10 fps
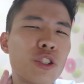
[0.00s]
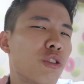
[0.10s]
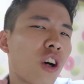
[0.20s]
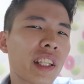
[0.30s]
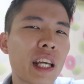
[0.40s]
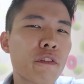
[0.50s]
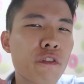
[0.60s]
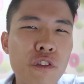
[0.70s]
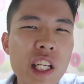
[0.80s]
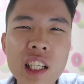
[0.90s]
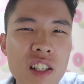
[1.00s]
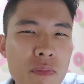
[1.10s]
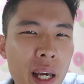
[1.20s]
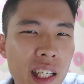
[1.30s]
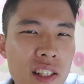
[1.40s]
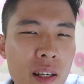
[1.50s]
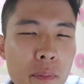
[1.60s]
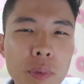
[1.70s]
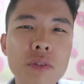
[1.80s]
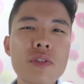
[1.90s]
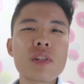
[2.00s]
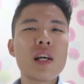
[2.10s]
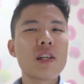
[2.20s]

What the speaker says: do not get free cosmetic samples.